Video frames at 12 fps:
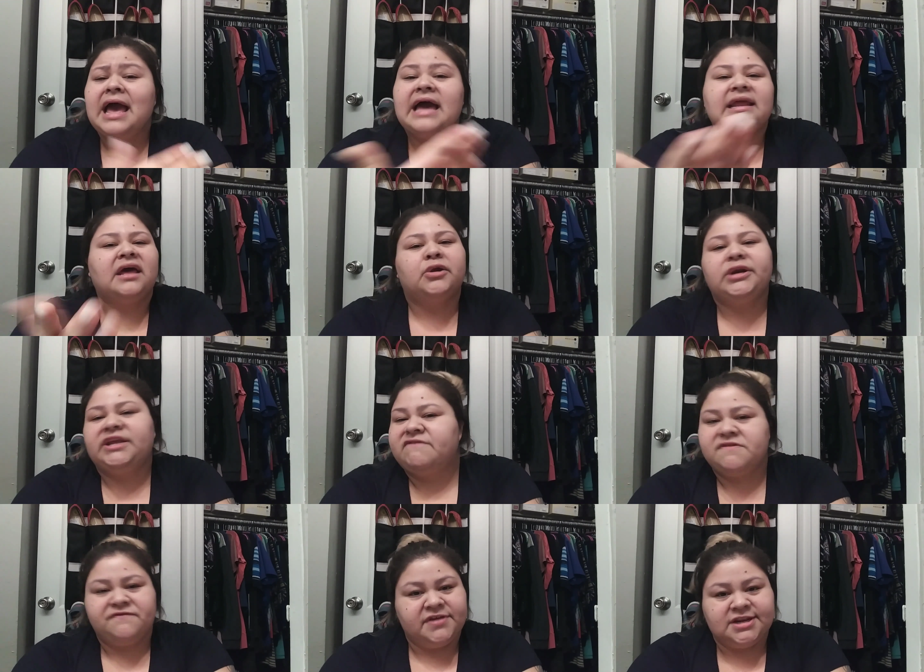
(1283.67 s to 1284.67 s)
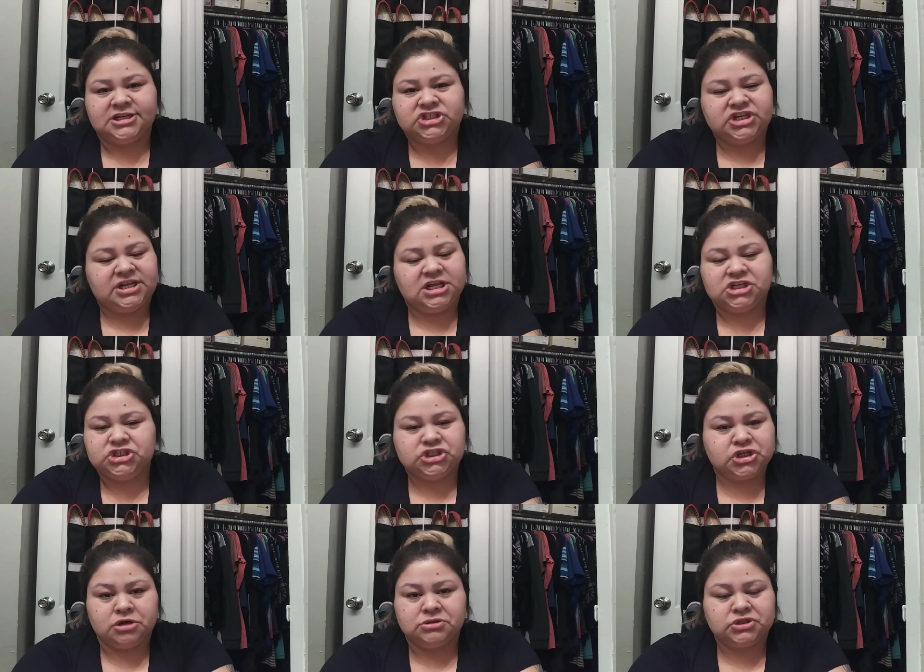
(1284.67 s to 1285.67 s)
And I don't even finish it. It
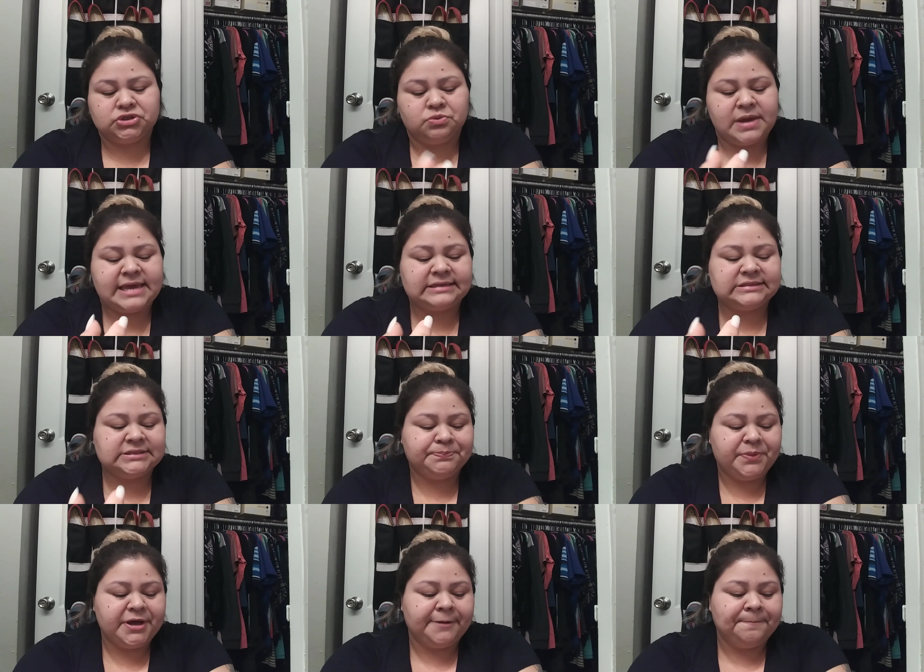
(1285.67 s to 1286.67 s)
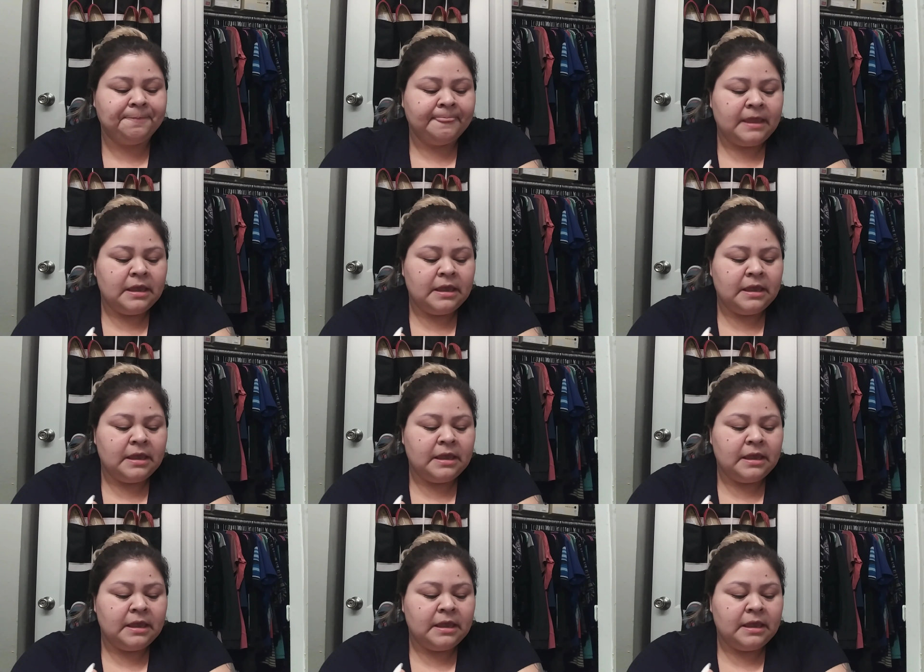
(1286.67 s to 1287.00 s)
just goes to waste. But